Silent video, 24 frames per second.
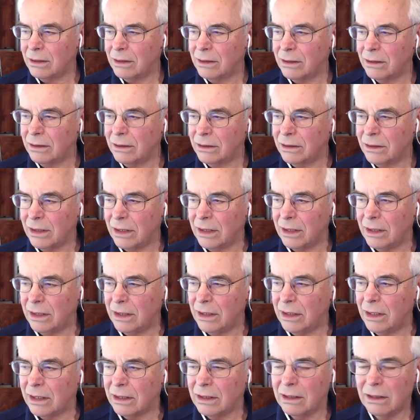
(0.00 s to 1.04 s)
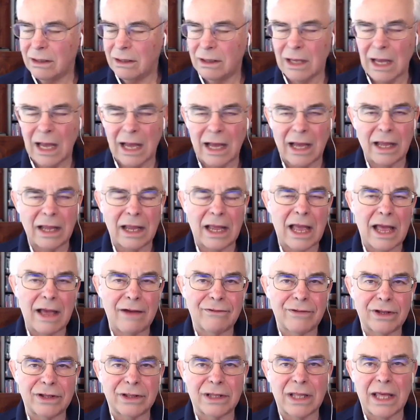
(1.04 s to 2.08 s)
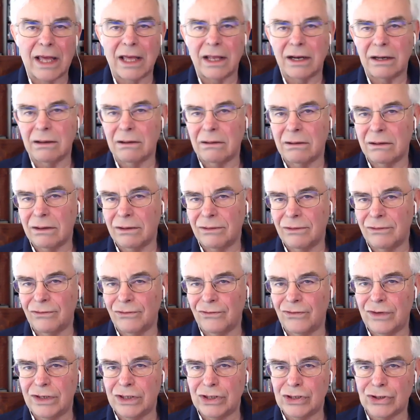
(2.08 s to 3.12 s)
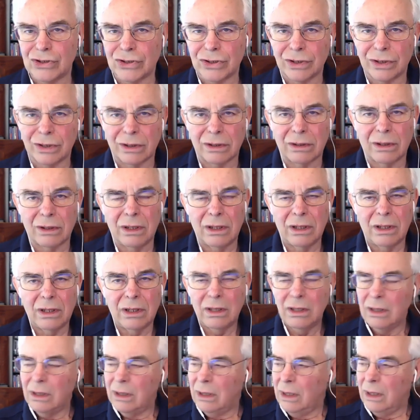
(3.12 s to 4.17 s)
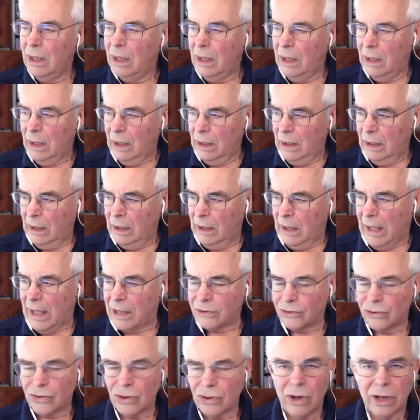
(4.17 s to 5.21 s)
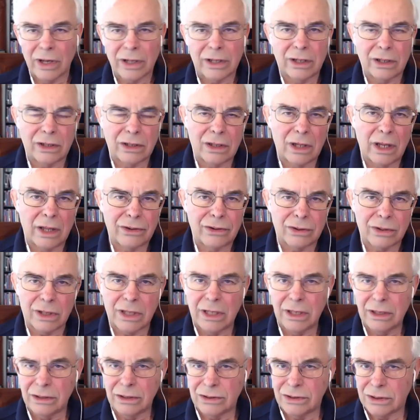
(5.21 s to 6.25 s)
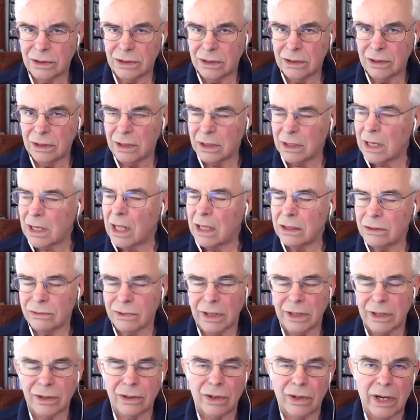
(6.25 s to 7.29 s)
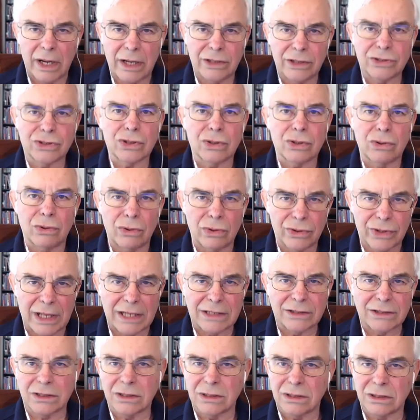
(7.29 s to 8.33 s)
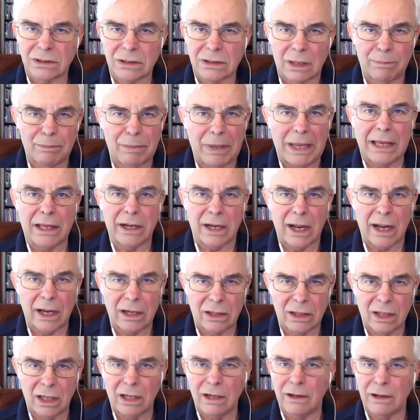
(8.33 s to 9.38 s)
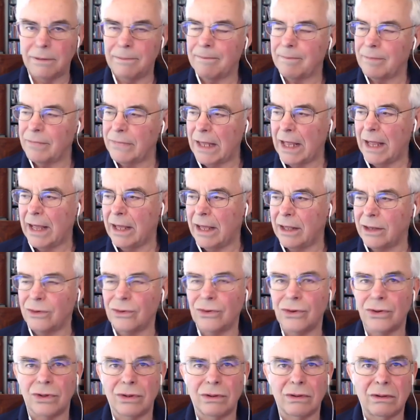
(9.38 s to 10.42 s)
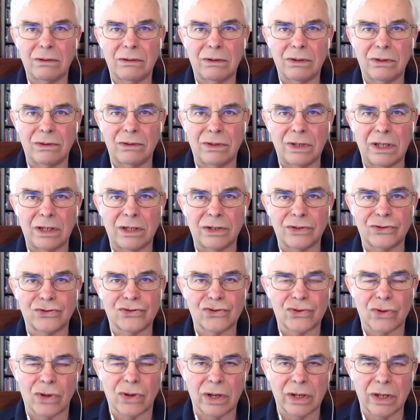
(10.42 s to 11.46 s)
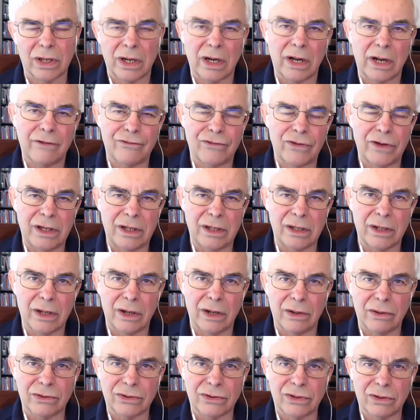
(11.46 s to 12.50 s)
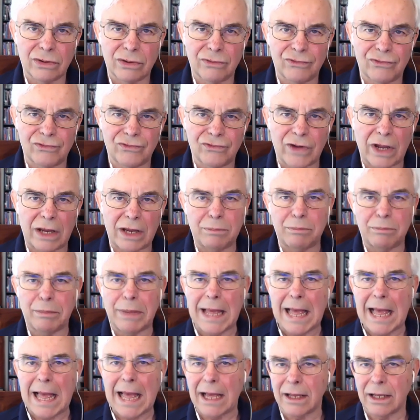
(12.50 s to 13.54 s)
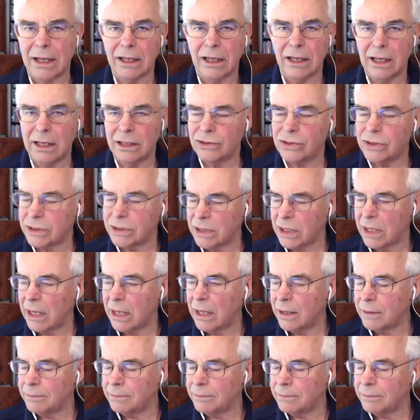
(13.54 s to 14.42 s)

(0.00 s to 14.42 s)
the guy having that vision and talking to other kids in the Colorado high school, that's a bad idea, and you need a strong enough ego to fight back against that.